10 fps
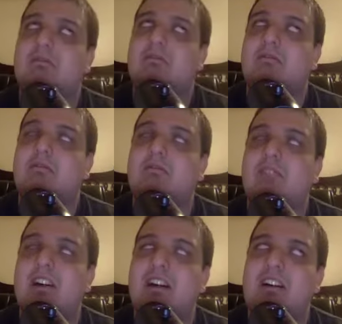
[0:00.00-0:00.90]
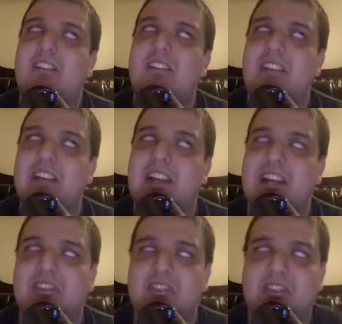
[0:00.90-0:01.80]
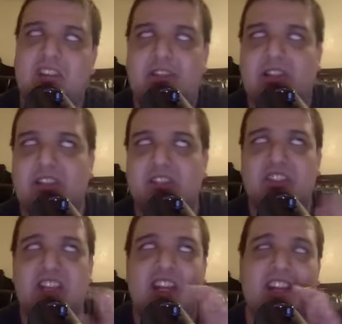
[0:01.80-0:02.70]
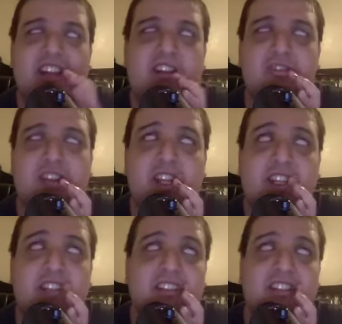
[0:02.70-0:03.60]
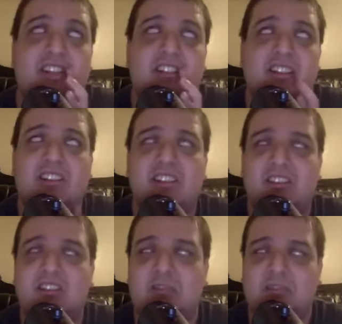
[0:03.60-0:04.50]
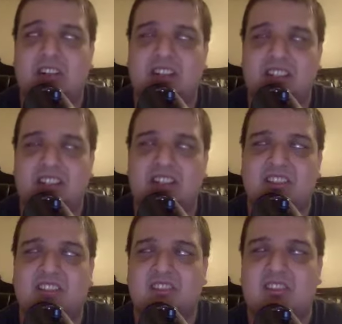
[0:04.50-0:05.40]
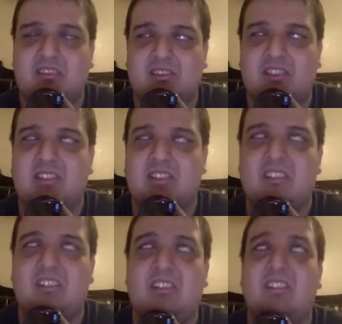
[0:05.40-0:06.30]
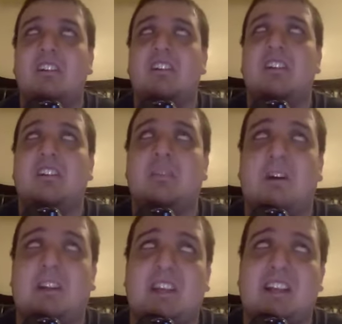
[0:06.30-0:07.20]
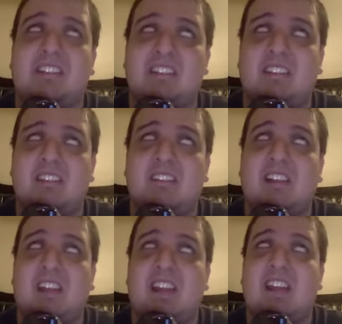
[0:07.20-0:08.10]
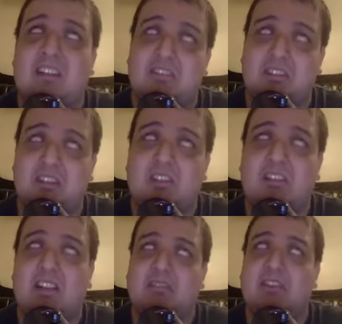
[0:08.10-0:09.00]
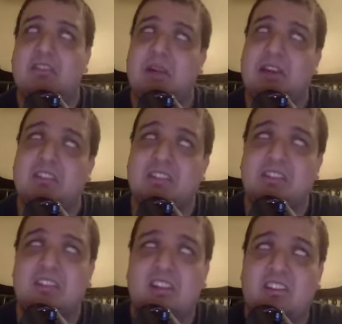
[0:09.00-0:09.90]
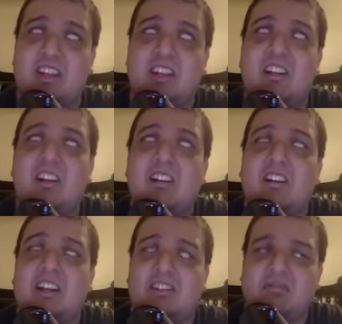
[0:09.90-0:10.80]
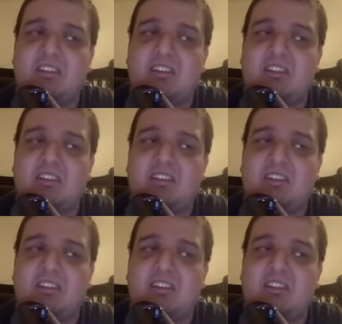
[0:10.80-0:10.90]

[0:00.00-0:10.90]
Well, yeah, so I have a lot to say, and I'll try and, consi- you know, summarize it. So your your podcast isn't like eight hours long like one of mine was the other day, uh, last week.